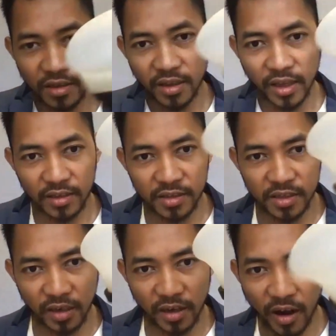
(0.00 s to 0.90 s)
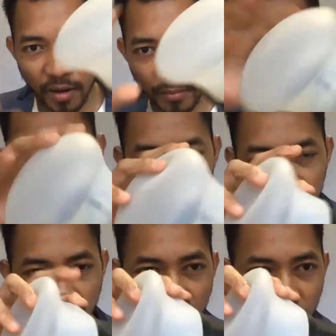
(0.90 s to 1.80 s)
like, this is a combo,
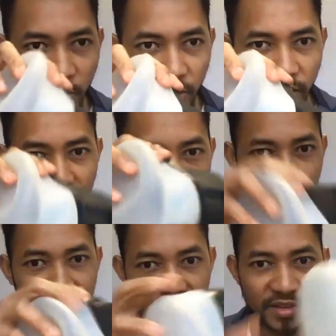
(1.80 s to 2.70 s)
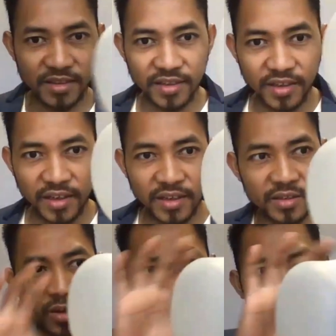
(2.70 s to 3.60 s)
kind of more advanced.
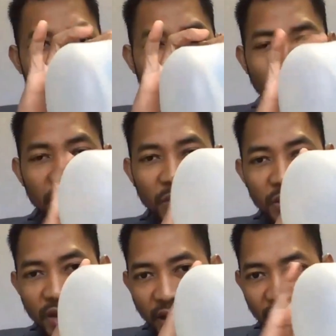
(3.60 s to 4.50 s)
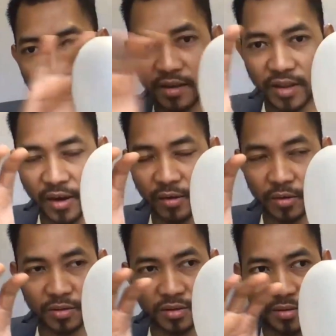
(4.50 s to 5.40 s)
So the grid would kind of
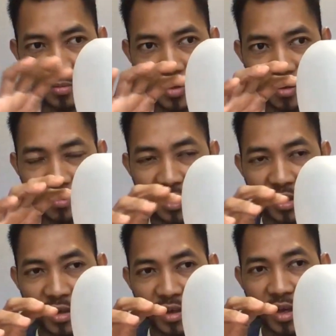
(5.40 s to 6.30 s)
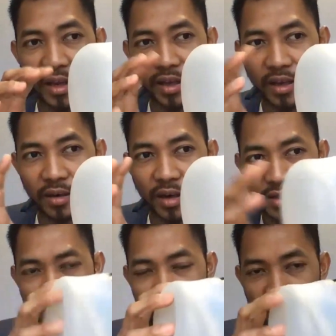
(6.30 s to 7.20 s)
narrow the beam. And then
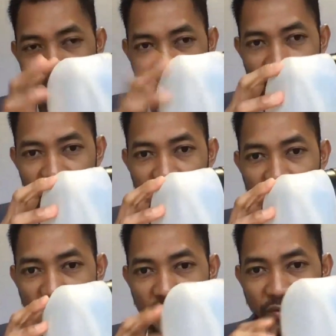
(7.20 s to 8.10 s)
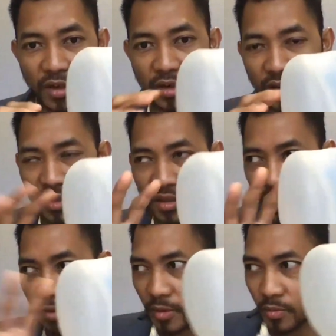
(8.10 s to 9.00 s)
as soon, when it gets to the sphere, it's a
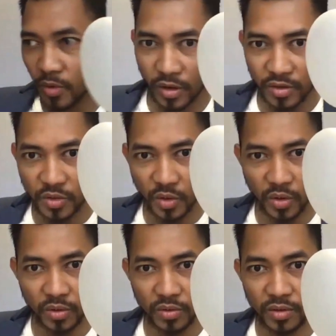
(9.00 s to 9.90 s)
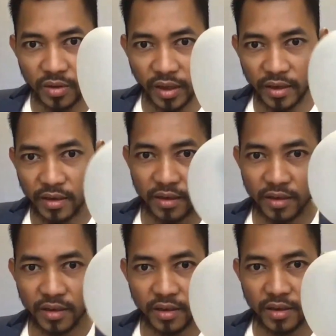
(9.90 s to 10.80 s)
little bit more controlled, like,
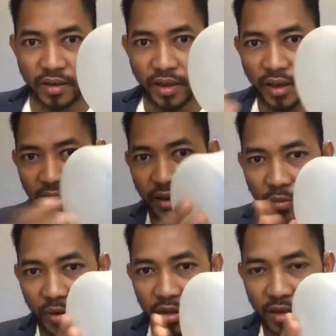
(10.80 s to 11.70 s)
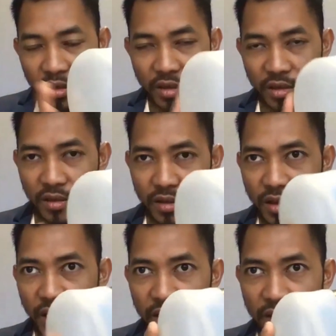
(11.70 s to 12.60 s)
and then with the
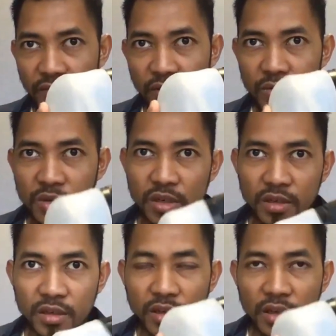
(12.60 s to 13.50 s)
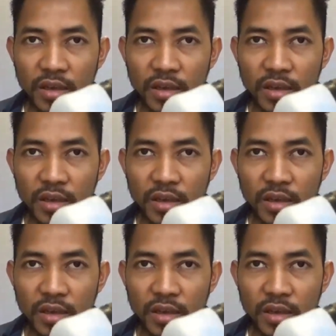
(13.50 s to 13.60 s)
kind of diffusion